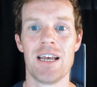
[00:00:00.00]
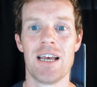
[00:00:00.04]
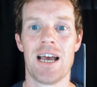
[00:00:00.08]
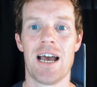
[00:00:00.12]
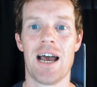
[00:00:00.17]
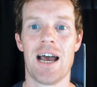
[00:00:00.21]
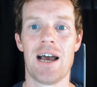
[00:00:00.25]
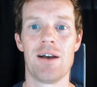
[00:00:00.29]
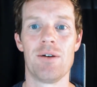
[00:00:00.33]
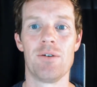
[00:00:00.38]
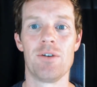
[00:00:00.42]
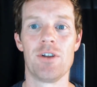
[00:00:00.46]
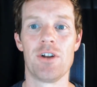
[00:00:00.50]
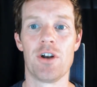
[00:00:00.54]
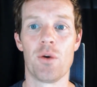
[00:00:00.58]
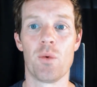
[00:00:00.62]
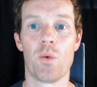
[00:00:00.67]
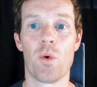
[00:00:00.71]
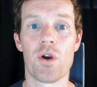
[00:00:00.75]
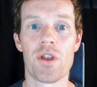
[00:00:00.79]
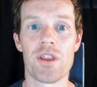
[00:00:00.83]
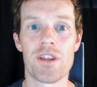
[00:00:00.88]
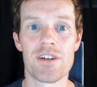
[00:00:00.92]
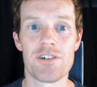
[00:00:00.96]

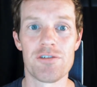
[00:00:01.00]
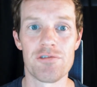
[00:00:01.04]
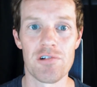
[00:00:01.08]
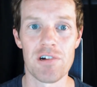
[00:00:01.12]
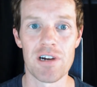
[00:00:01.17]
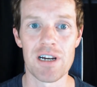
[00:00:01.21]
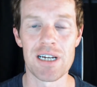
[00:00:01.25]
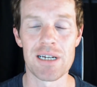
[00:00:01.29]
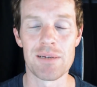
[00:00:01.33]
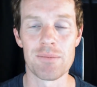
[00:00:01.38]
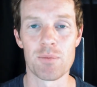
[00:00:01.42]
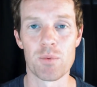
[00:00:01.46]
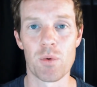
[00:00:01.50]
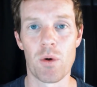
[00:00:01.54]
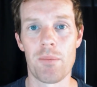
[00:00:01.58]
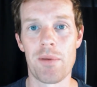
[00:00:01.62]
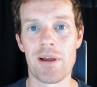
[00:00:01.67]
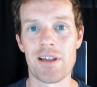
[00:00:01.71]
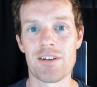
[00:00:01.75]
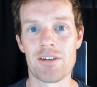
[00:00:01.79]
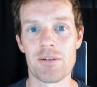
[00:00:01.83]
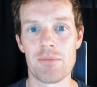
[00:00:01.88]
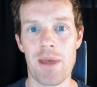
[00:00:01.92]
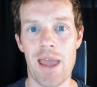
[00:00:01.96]
What are their dreams? What
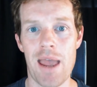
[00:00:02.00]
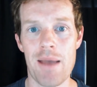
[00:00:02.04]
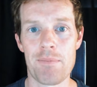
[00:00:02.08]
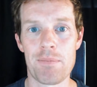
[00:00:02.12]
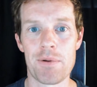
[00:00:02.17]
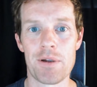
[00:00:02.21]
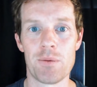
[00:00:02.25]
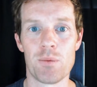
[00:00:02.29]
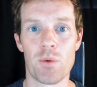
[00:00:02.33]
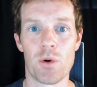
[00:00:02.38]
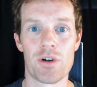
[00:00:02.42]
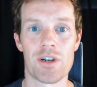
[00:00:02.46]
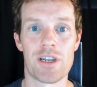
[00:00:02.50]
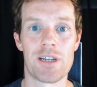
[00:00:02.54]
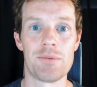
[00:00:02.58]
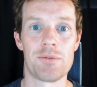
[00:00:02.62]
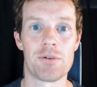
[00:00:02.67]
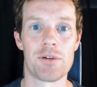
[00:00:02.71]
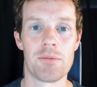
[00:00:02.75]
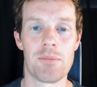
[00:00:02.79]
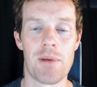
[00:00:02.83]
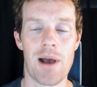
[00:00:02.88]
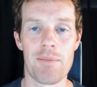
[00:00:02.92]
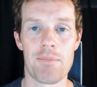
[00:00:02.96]
makes them happy? What
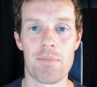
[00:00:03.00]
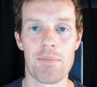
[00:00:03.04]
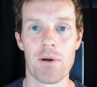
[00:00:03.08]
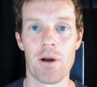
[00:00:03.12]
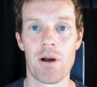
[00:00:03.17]
keeps them up